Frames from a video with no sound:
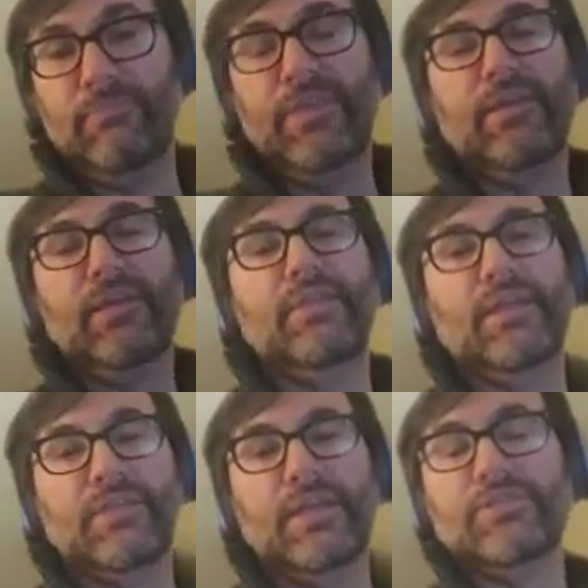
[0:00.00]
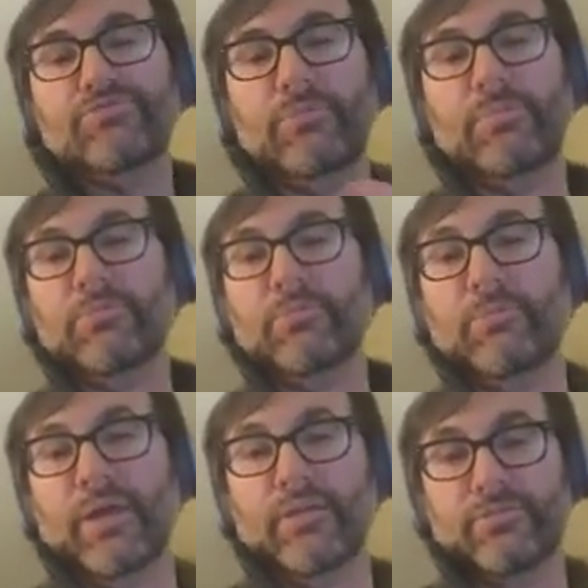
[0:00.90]
that then is repeatable by
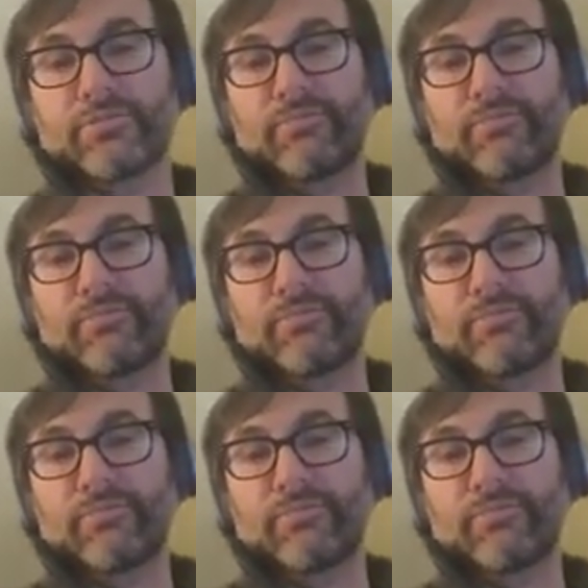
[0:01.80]
others?